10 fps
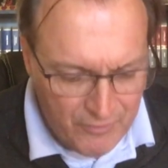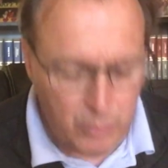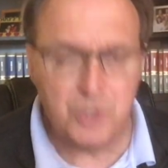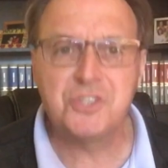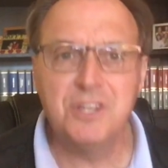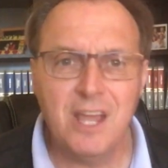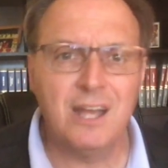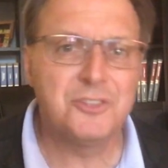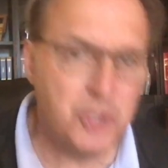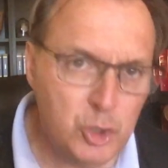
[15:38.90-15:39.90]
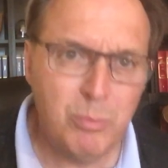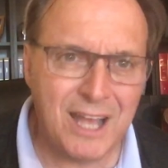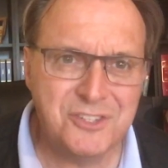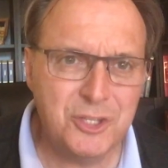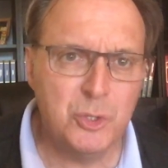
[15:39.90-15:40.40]
They were sent out two
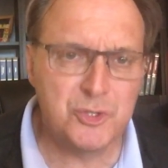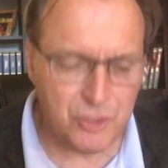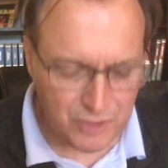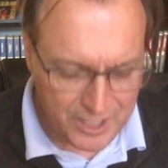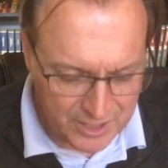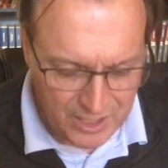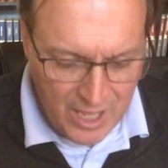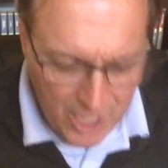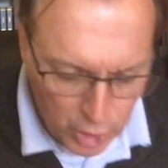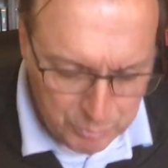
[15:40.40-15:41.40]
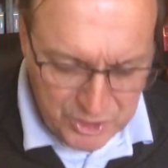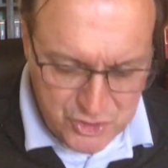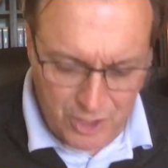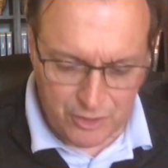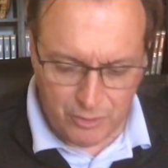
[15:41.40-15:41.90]
by two so they could help
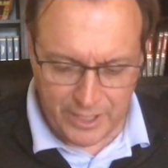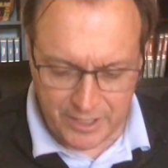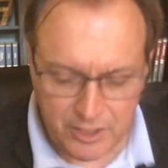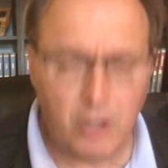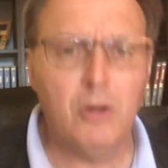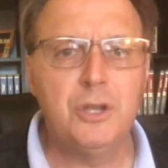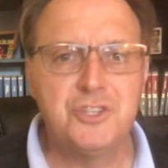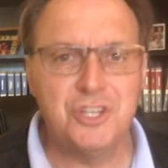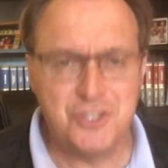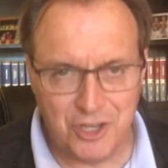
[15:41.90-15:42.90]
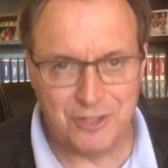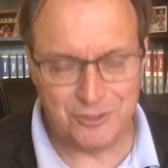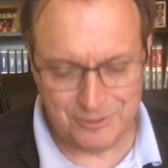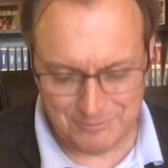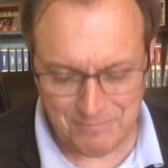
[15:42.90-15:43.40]
each other and encourage each
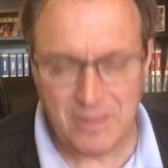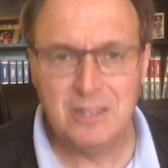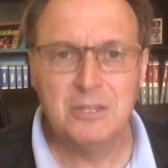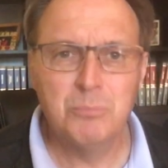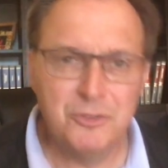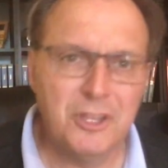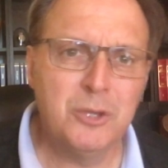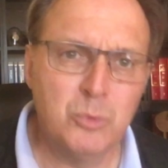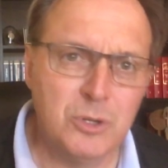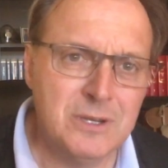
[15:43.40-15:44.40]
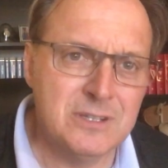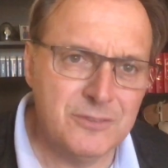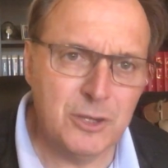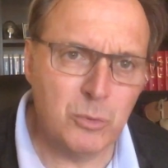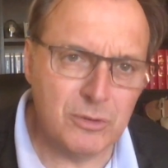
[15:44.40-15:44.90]
other. But they were,
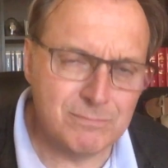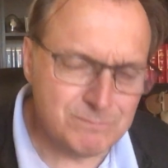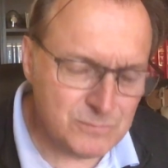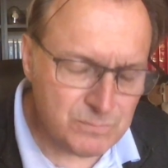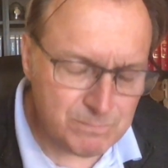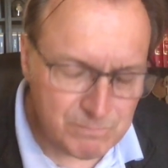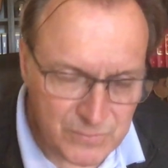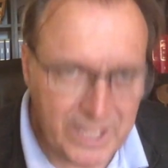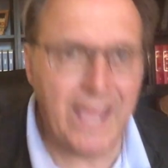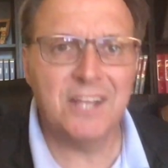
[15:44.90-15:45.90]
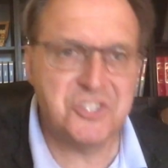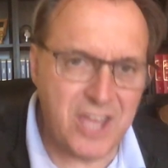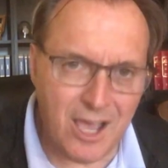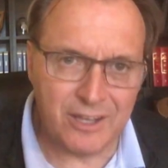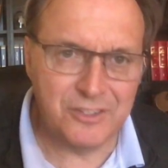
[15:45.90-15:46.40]
they were cast
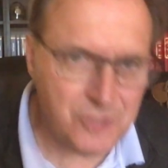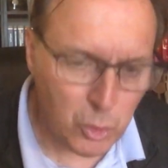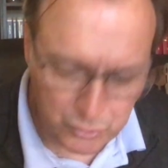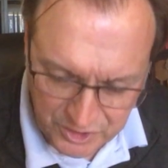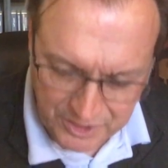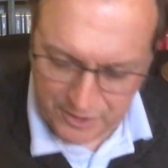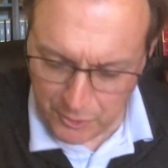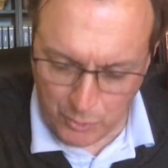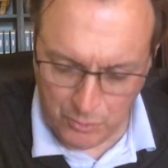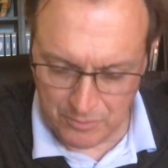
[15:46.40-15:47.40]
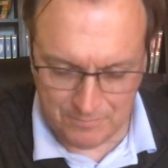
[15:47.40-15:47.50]
out and told to go.